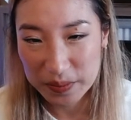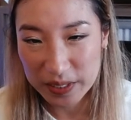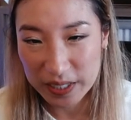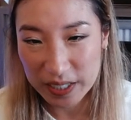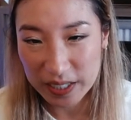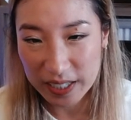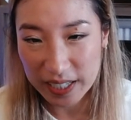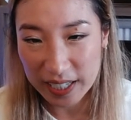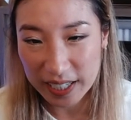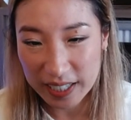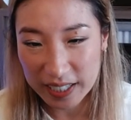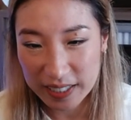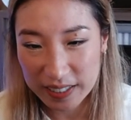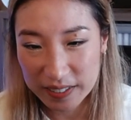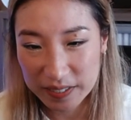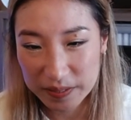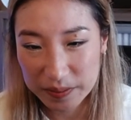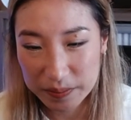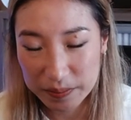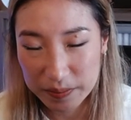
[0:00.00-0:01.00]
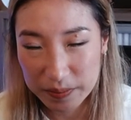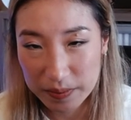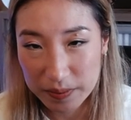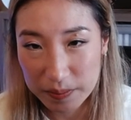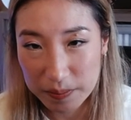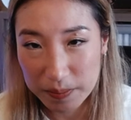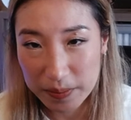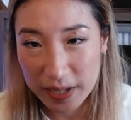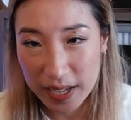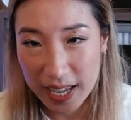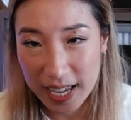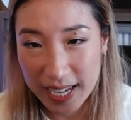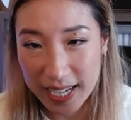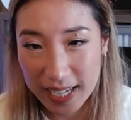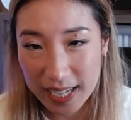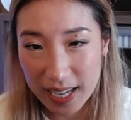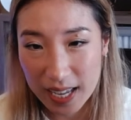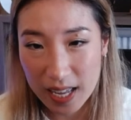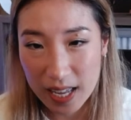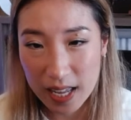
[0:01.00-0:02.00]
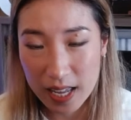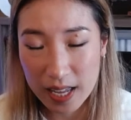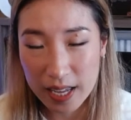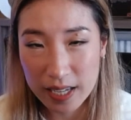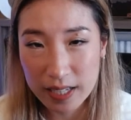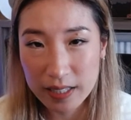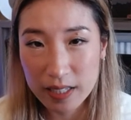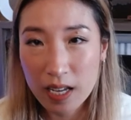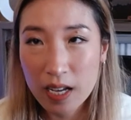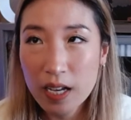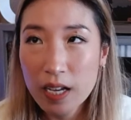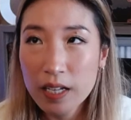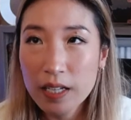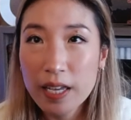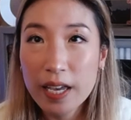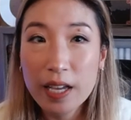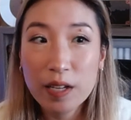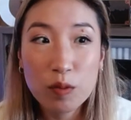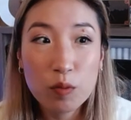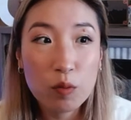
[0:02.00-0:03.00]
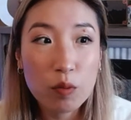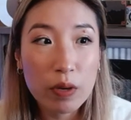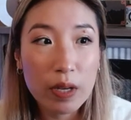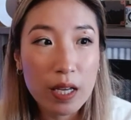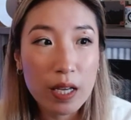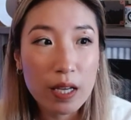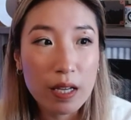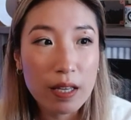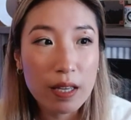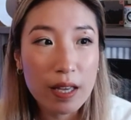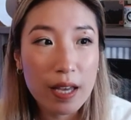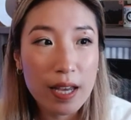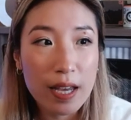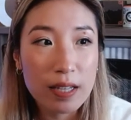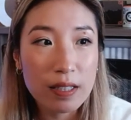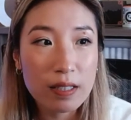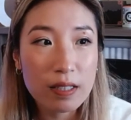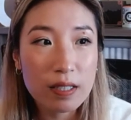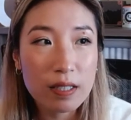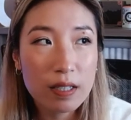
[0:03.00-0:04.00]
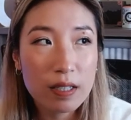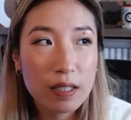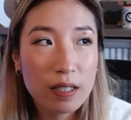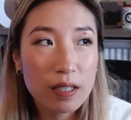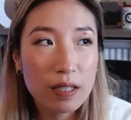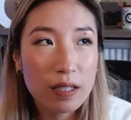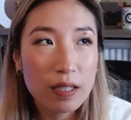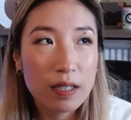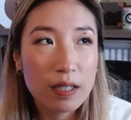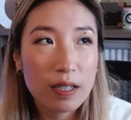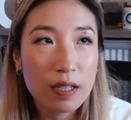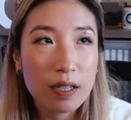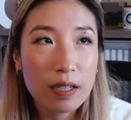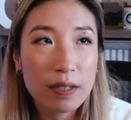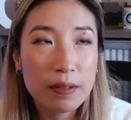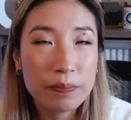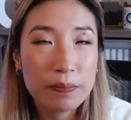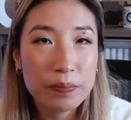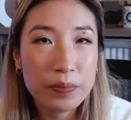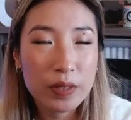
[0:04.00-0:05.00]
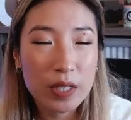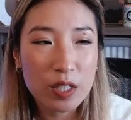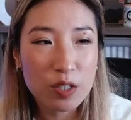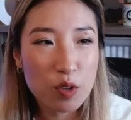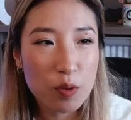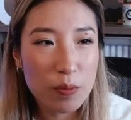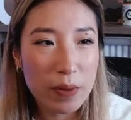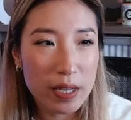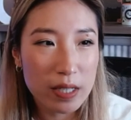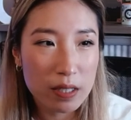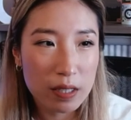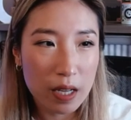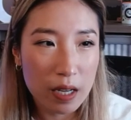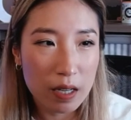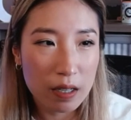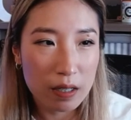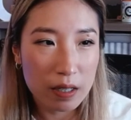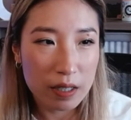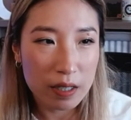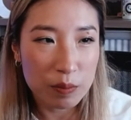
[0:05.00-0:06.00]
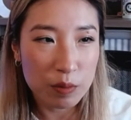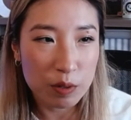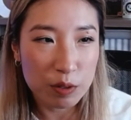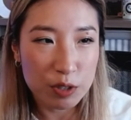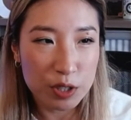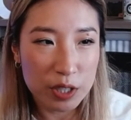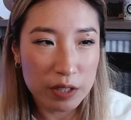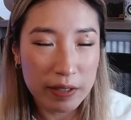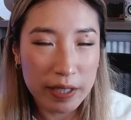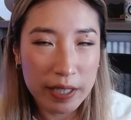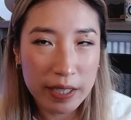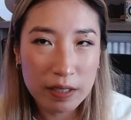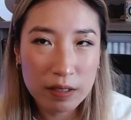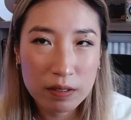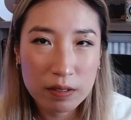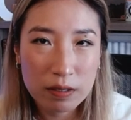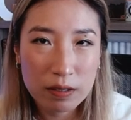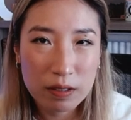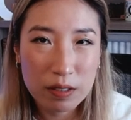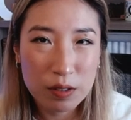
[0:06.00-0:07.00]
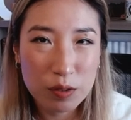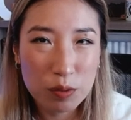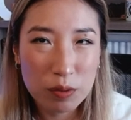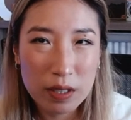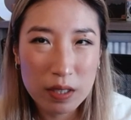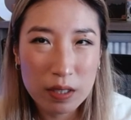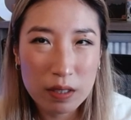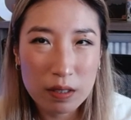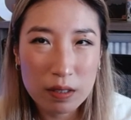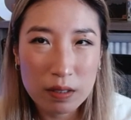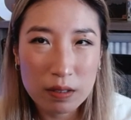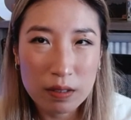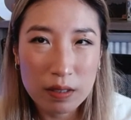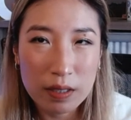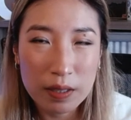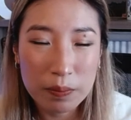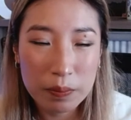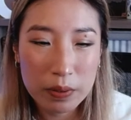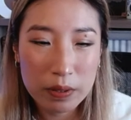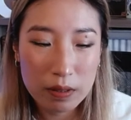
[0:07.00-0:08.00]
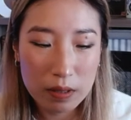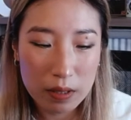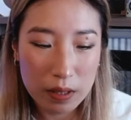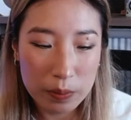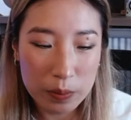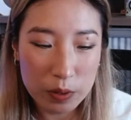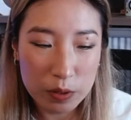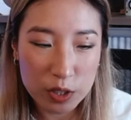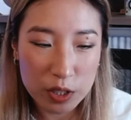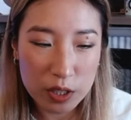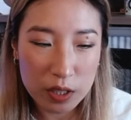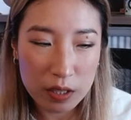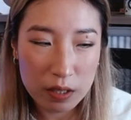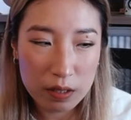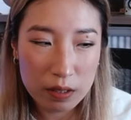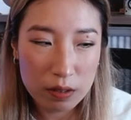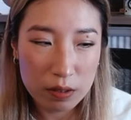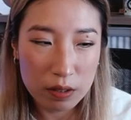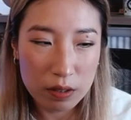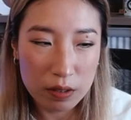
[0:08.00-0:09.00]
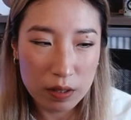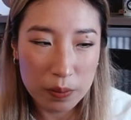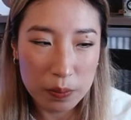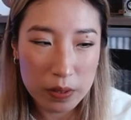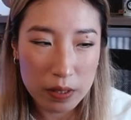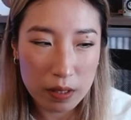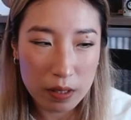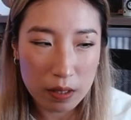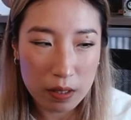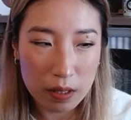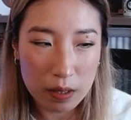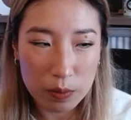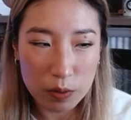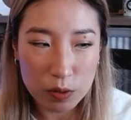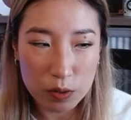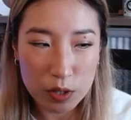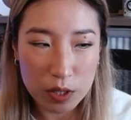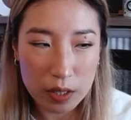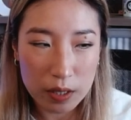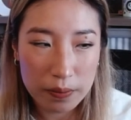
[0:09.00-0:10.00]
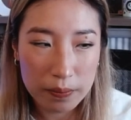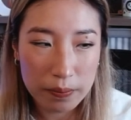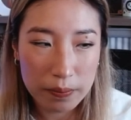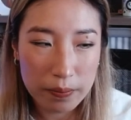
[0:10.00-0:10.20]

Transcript: Okay. Bye guys. Can we get um there's no mascara emoji, right? There's only a lip emoji or lipstick emoji.